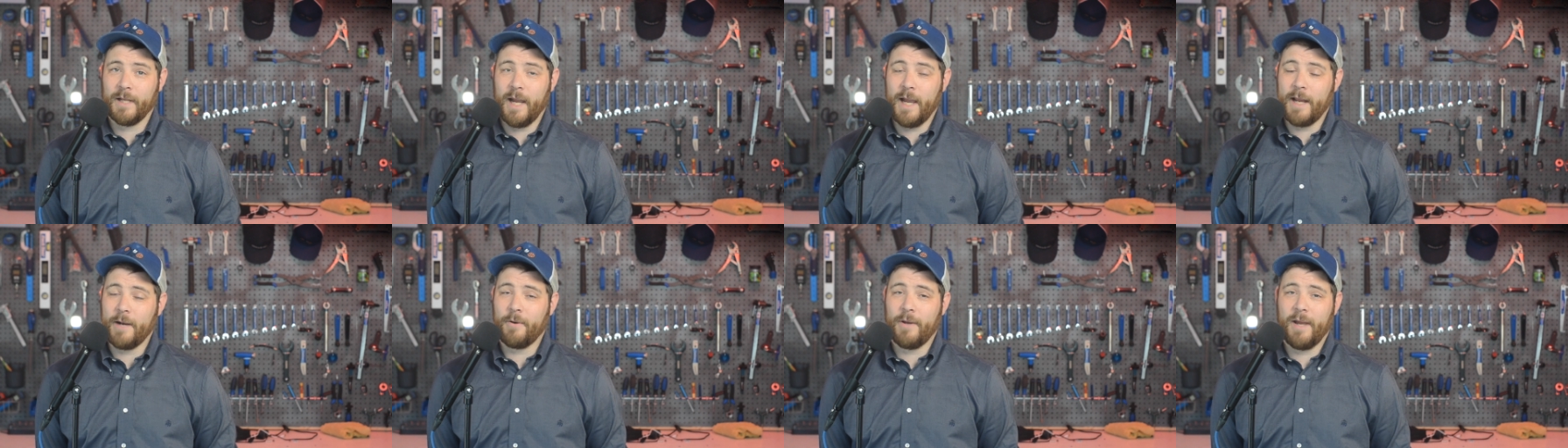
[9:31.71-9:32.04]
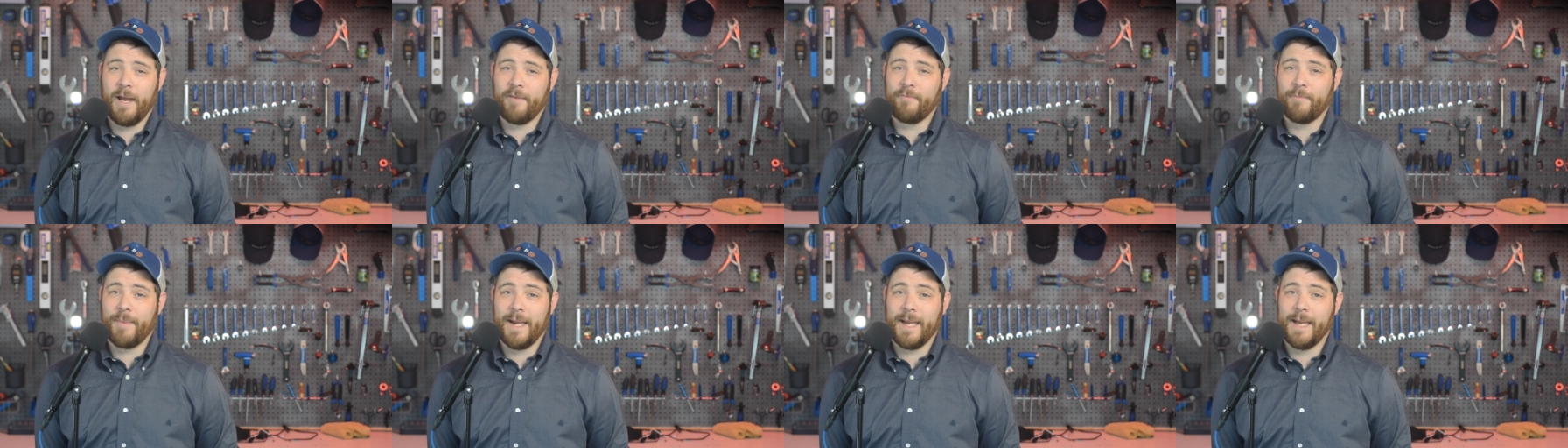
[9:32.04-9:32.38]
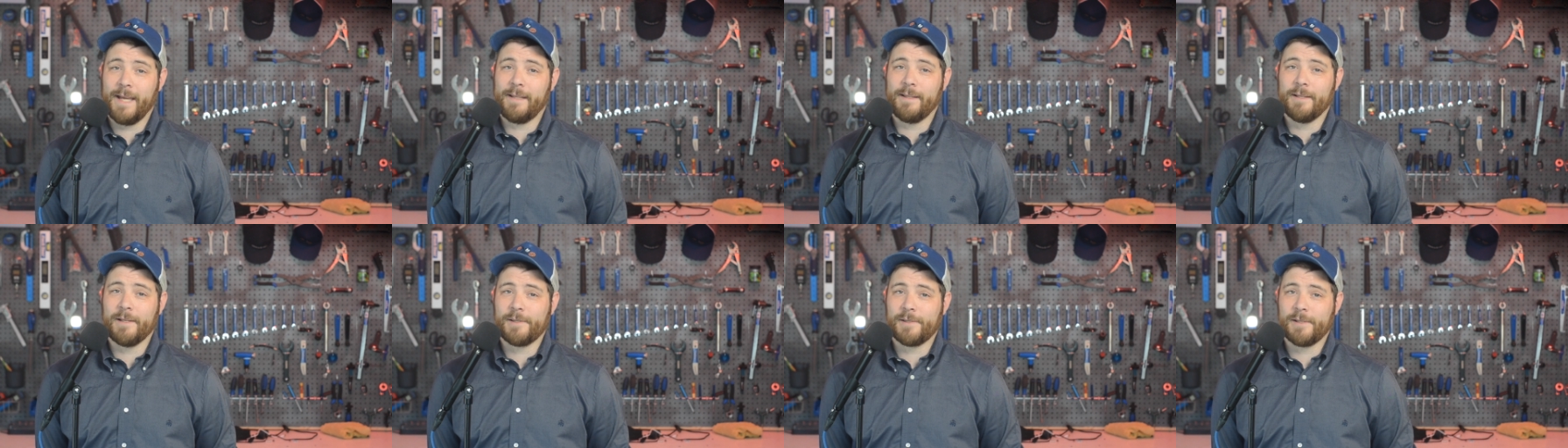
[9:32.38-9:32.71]
I don't have my
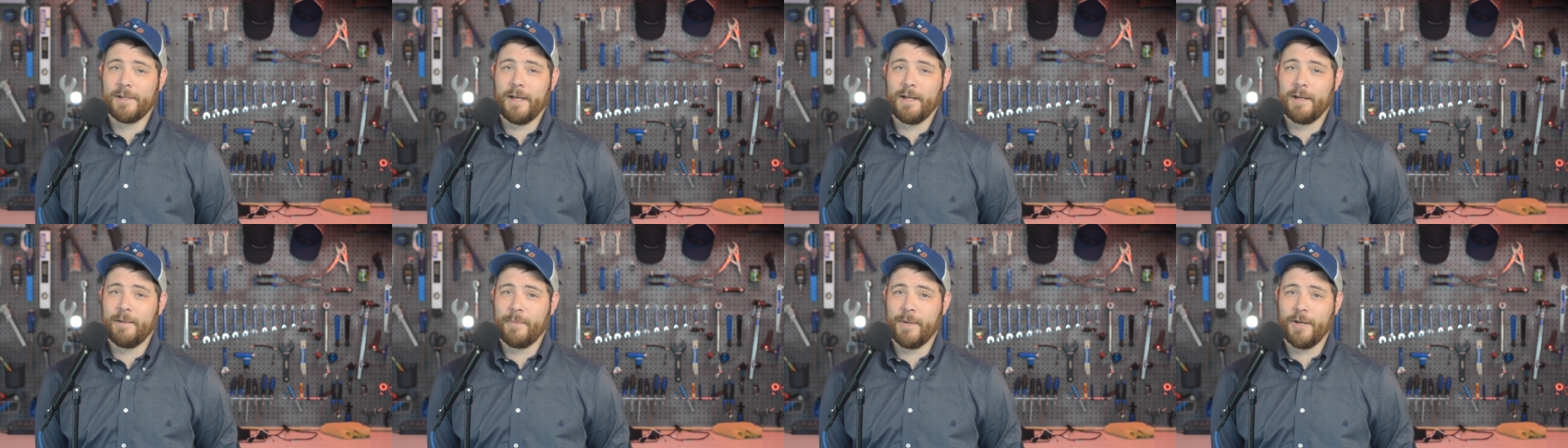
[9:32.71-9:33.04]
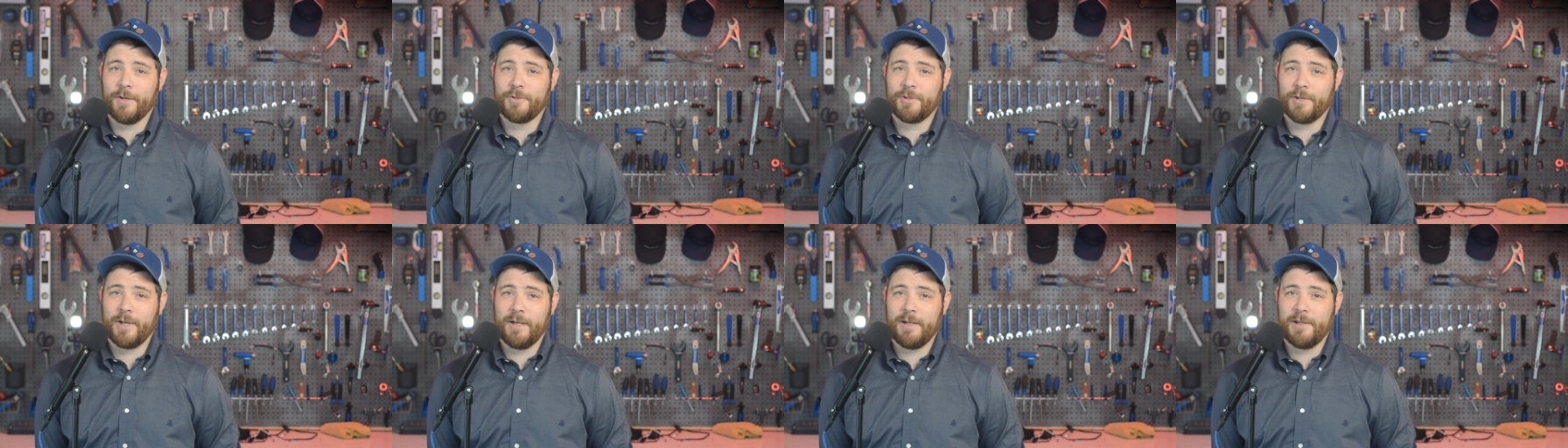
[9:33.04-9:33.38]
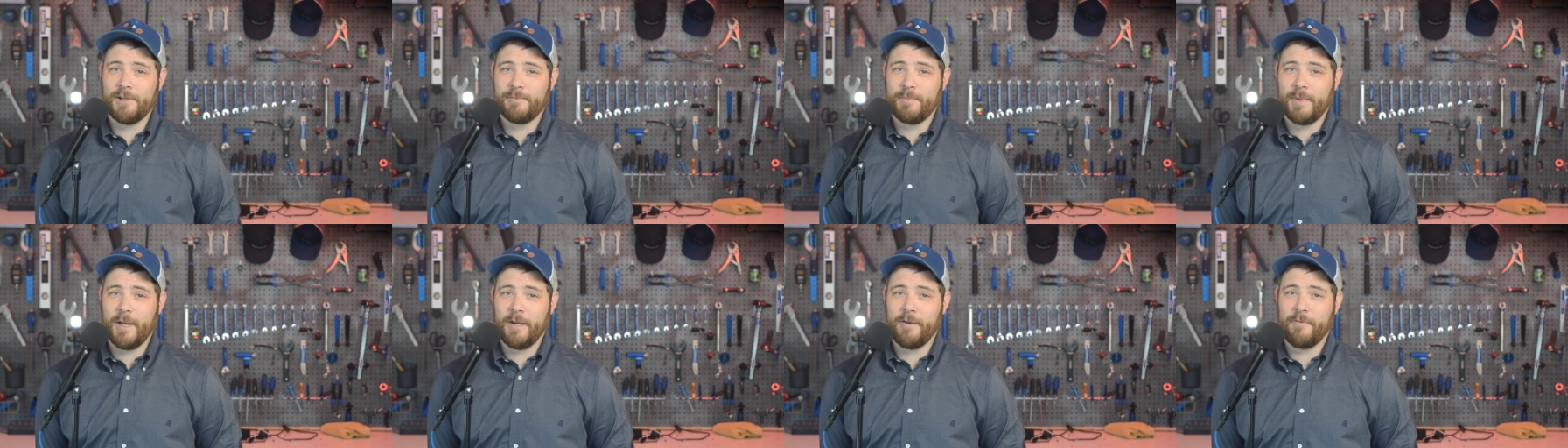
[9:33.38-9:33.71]
head in the sand about
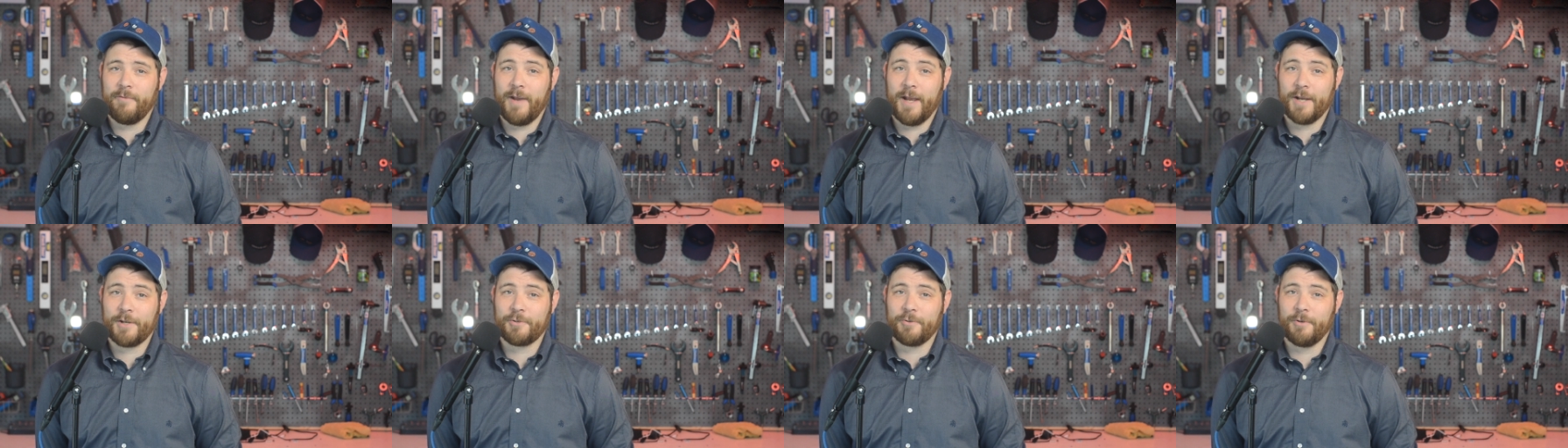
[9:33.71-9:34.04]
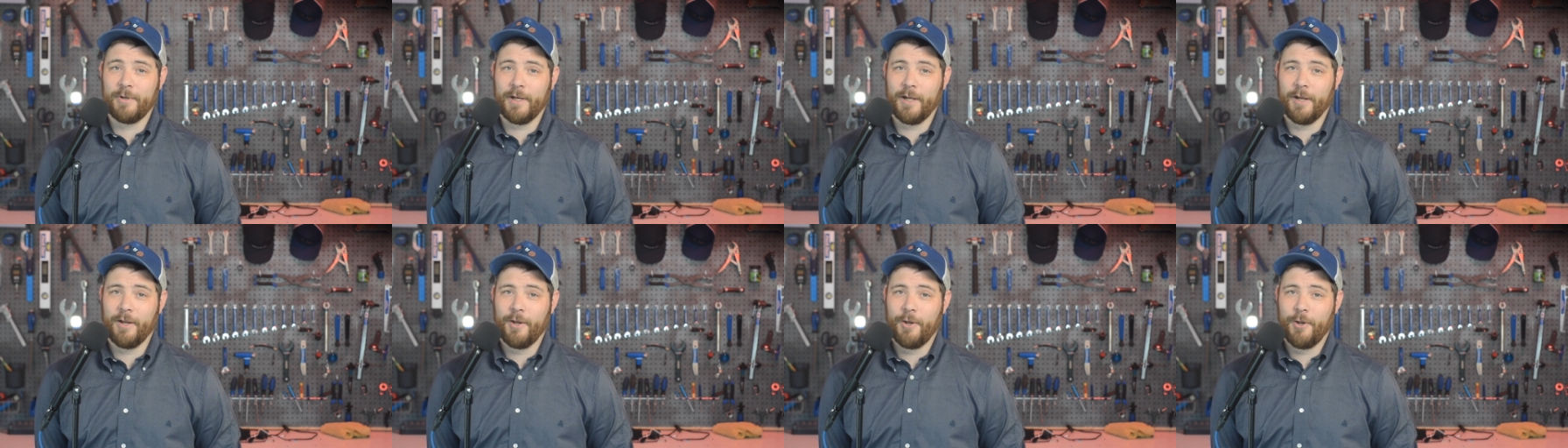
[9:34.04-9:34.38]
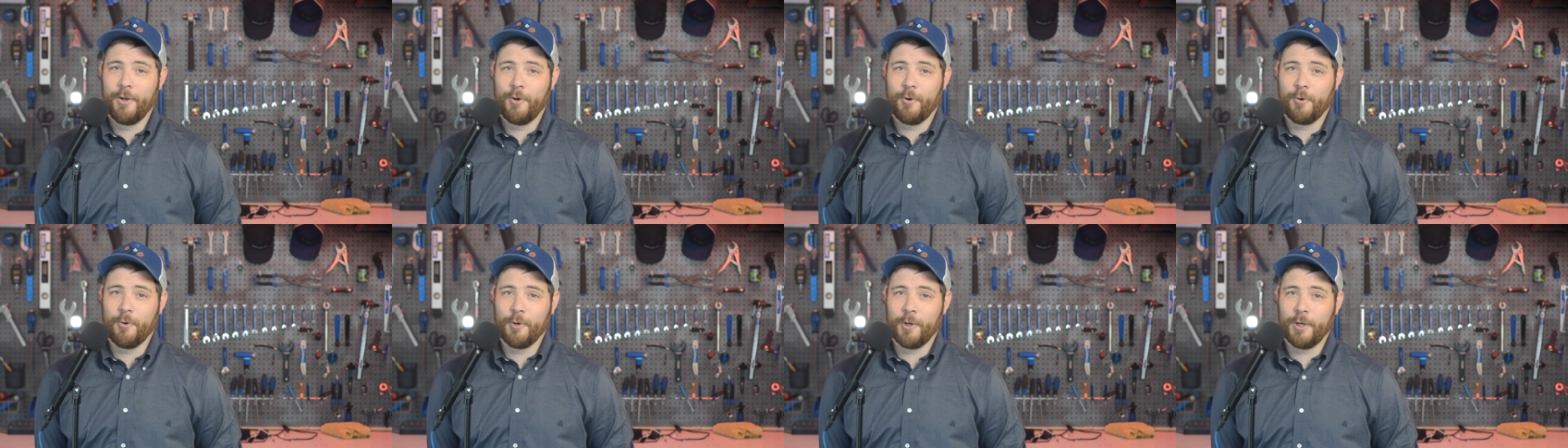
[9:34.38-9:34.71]
Chinese manufacturing
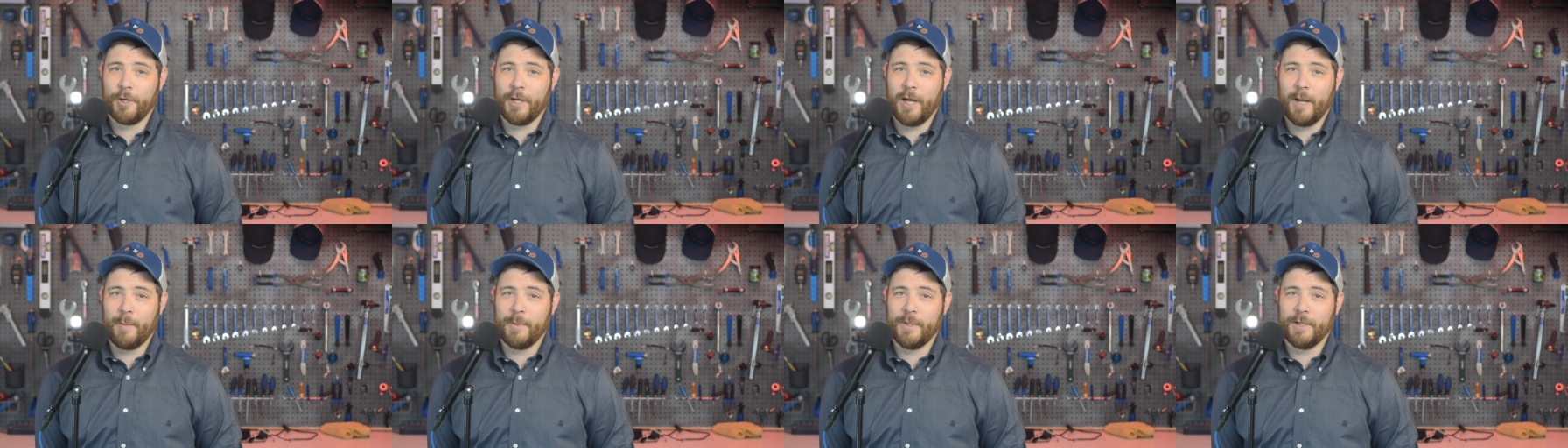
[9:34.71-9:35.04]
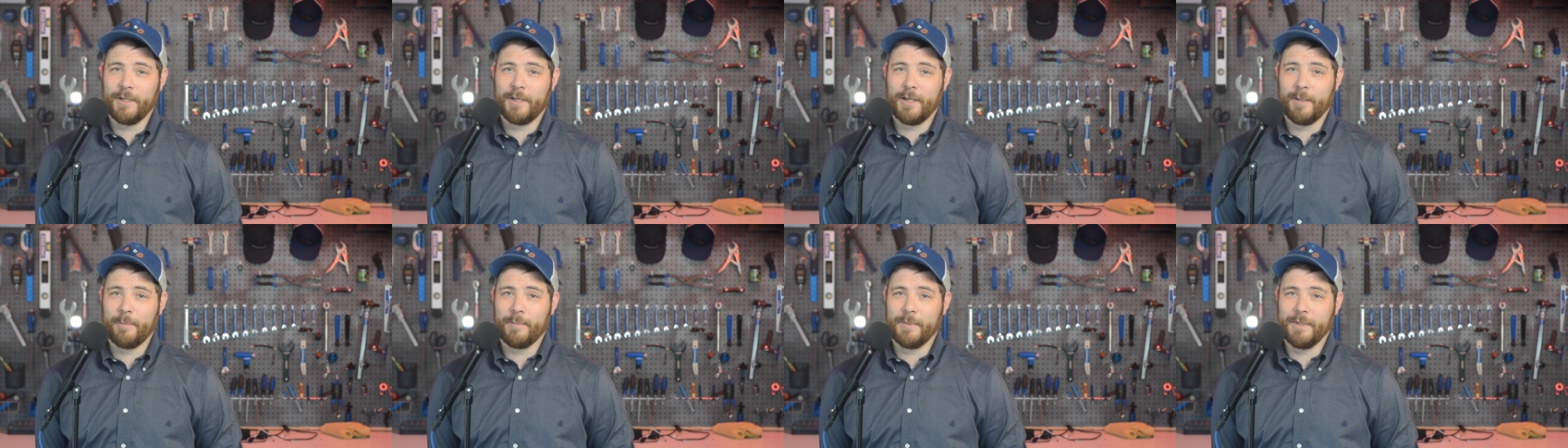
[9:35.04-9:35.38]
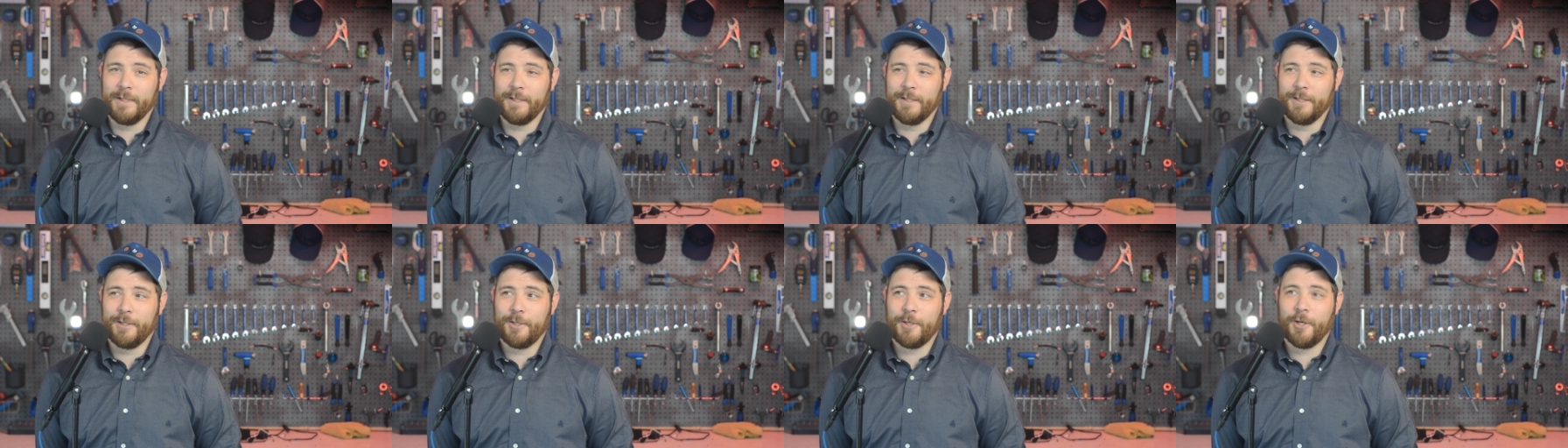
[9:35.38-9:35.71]
or common
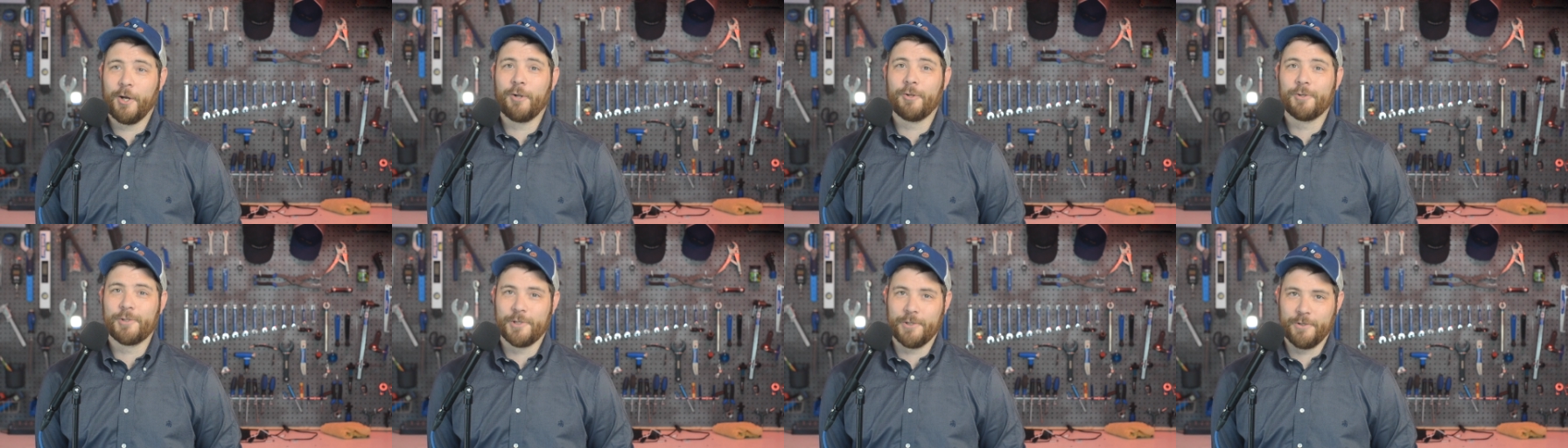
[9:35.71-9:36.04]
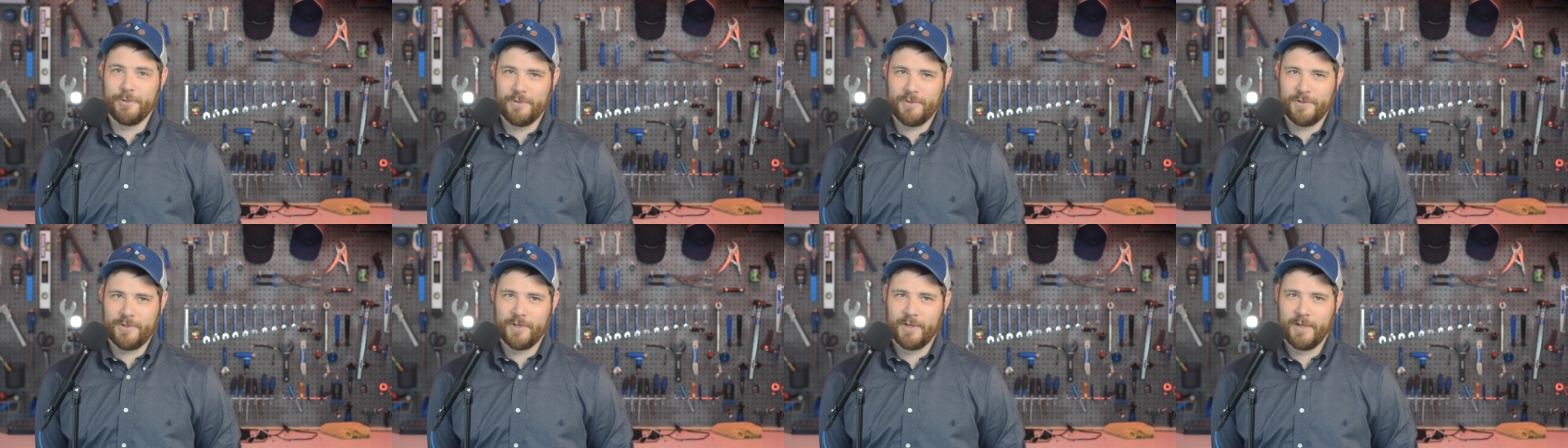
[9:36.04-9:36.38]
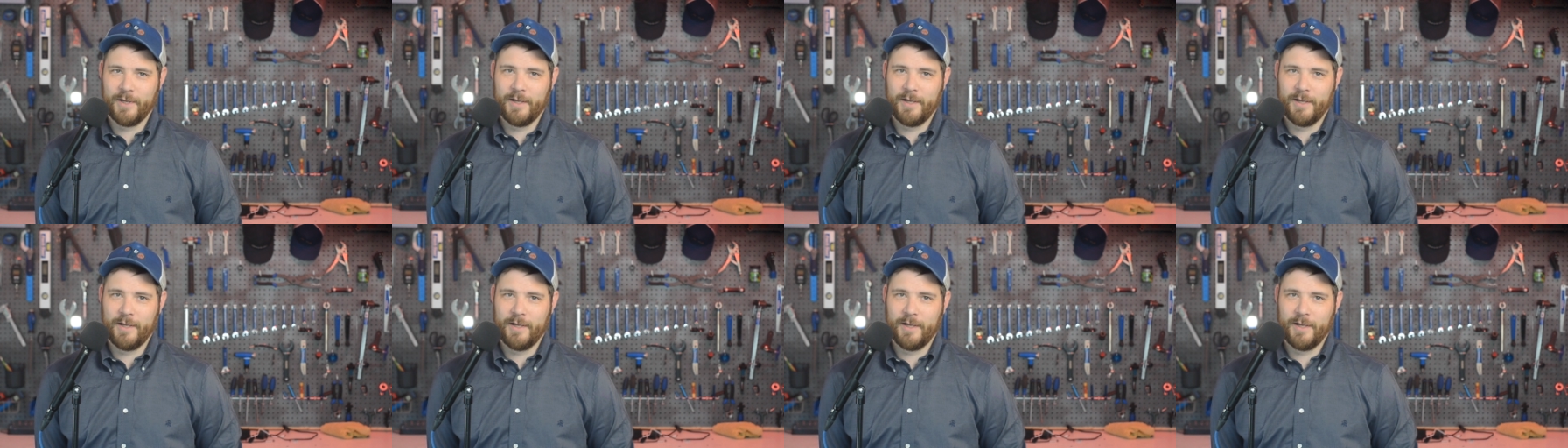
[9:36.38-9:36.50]
company cultures.